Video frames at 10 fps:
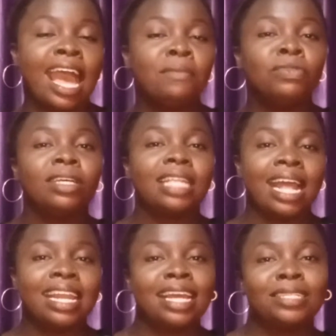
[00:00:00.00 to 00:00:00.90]
i'm not
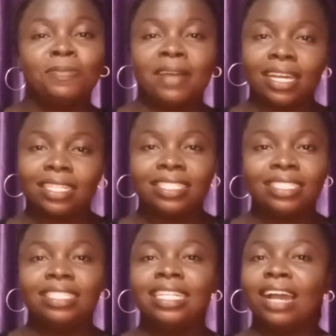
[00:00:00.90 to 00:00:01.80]
an expert
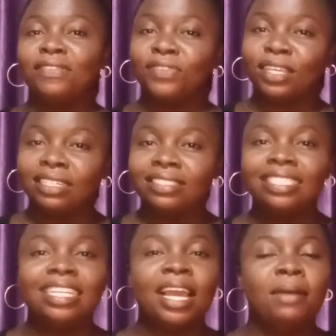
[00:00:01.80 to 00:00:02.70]
in that field